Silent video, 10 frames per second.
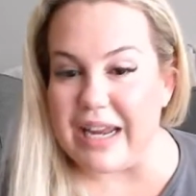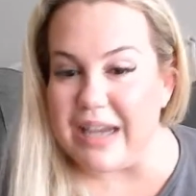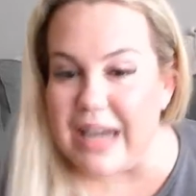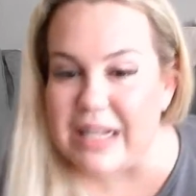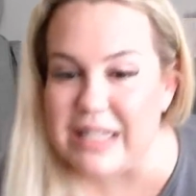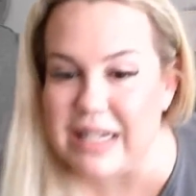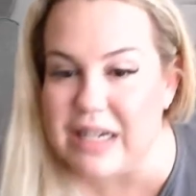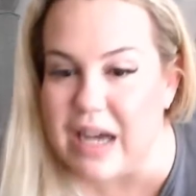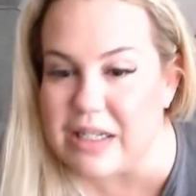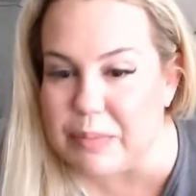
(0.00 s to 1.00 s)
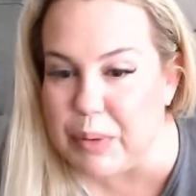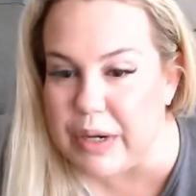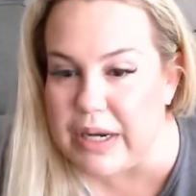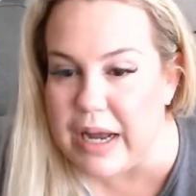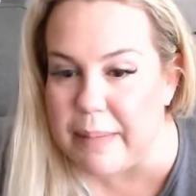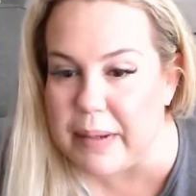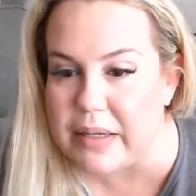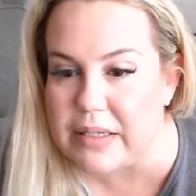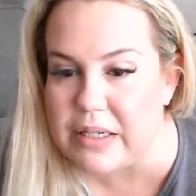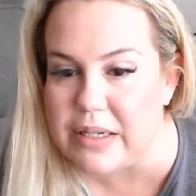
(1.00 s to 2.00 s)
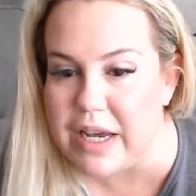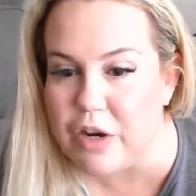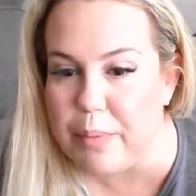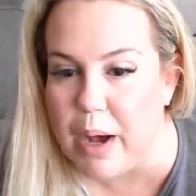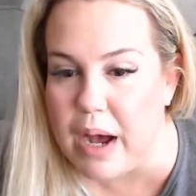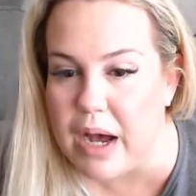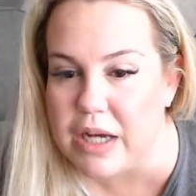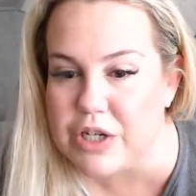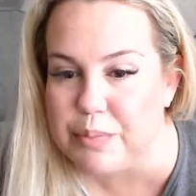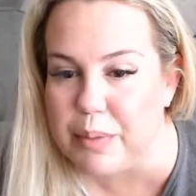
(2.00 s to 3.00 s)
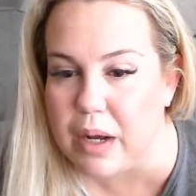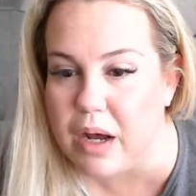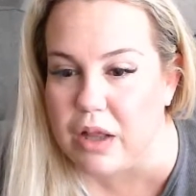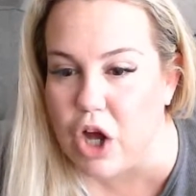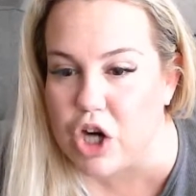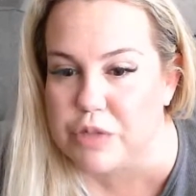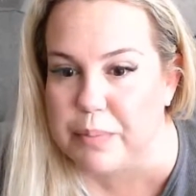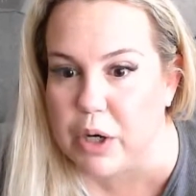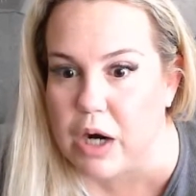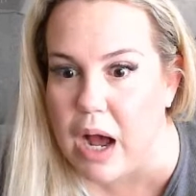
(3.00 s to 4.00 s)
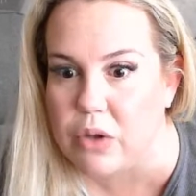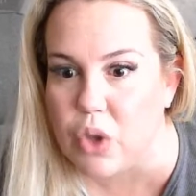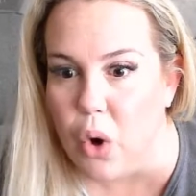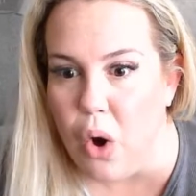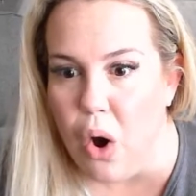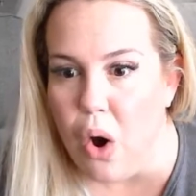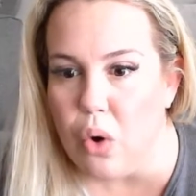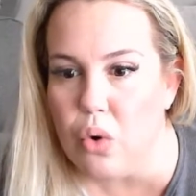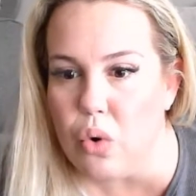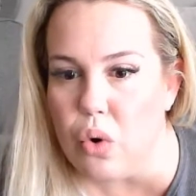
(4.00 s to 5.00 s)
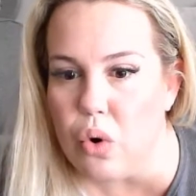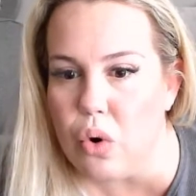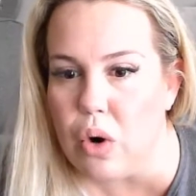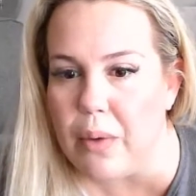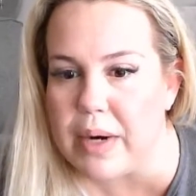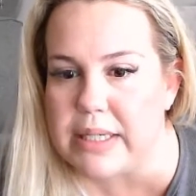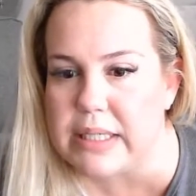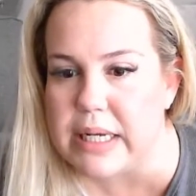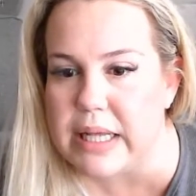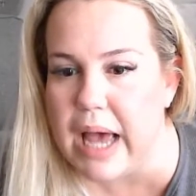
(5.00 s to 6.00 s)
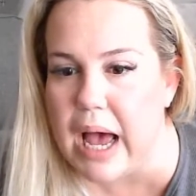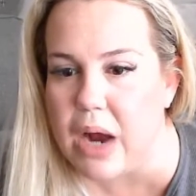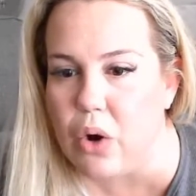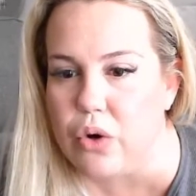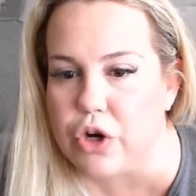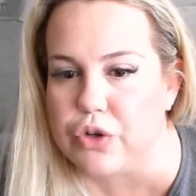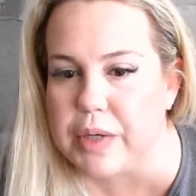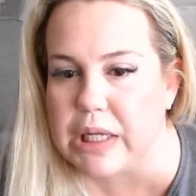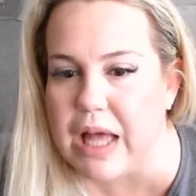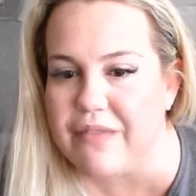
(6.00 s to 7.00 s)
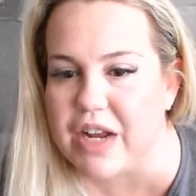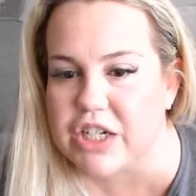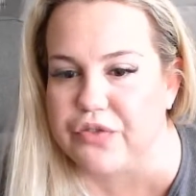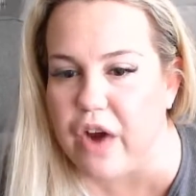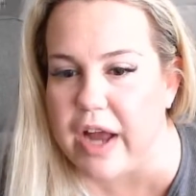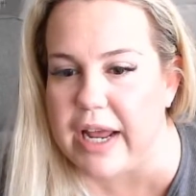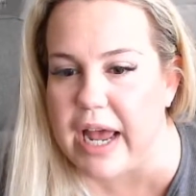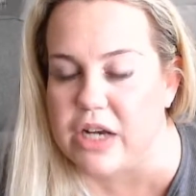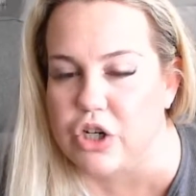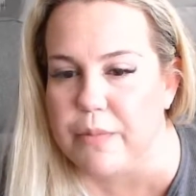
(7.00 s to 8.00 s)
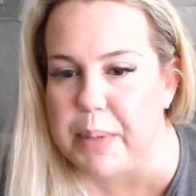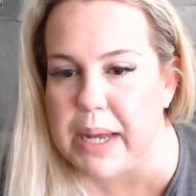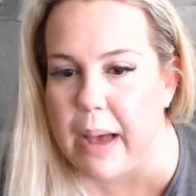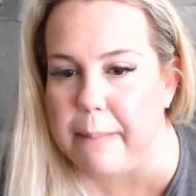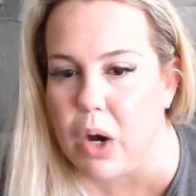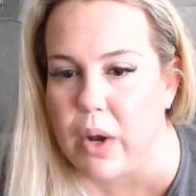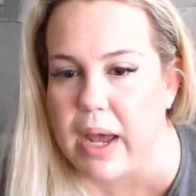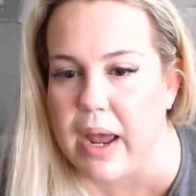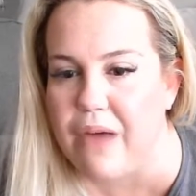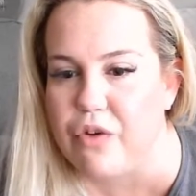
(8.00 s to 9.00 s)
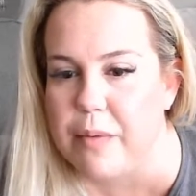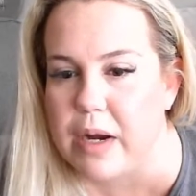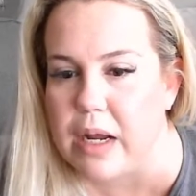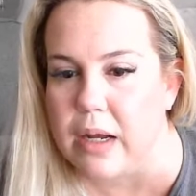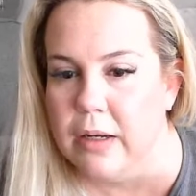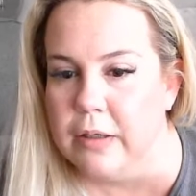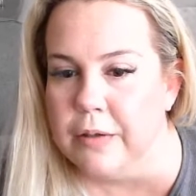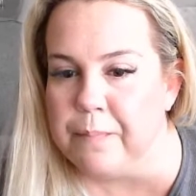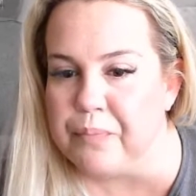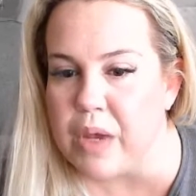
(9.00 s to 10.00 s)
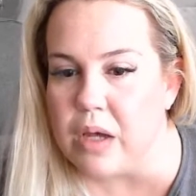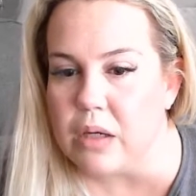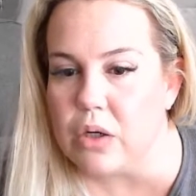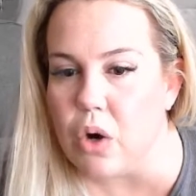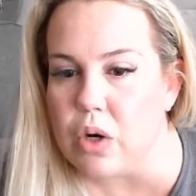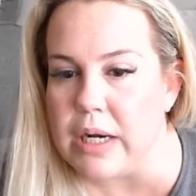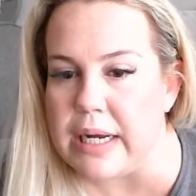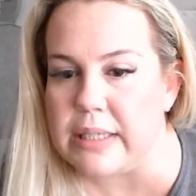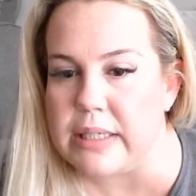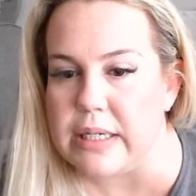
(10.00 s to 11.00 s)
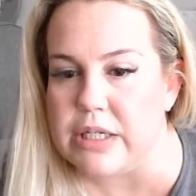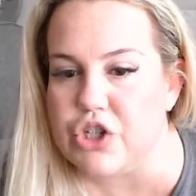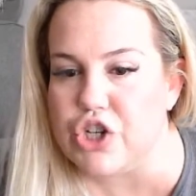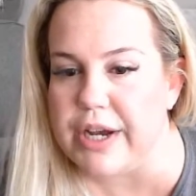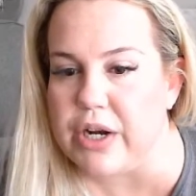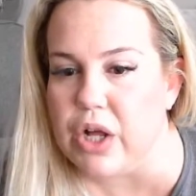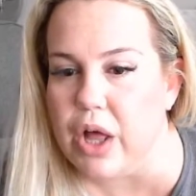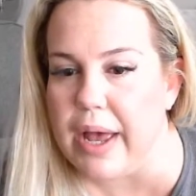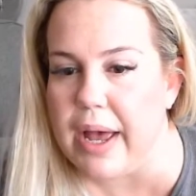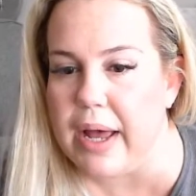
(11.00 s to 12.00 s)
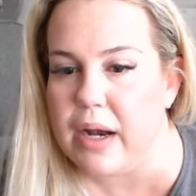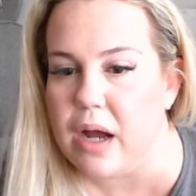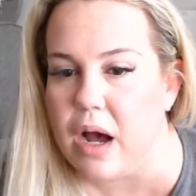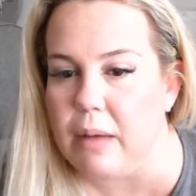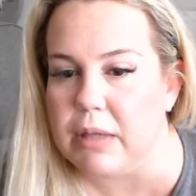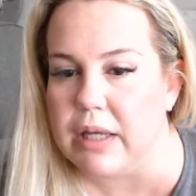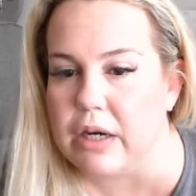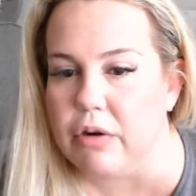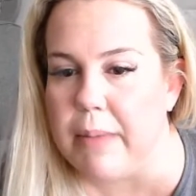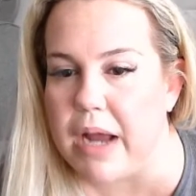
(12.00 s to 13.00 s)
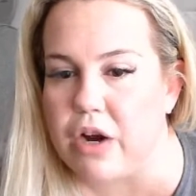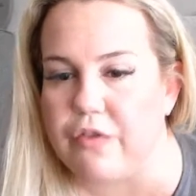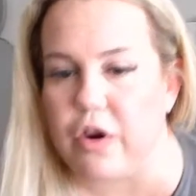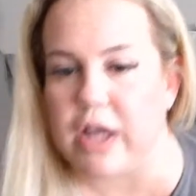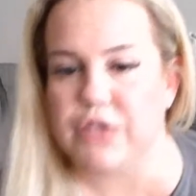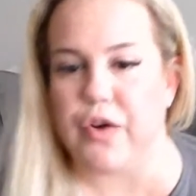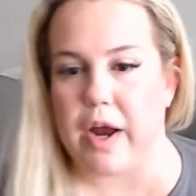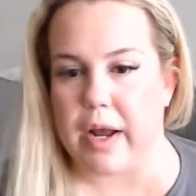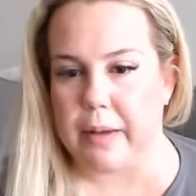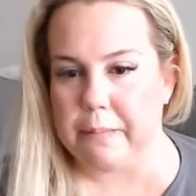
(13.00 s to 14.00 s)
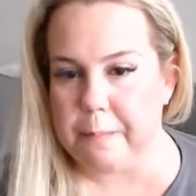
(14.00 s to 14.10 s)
Nancy got some pretty napkins to decoupage, a large birdhouse. Ooh, I want to see that. Oh, you're doing a live next Friday at 2 p.m. Okay, everybody, go to Nancy's channel and click a reminder for next Friday.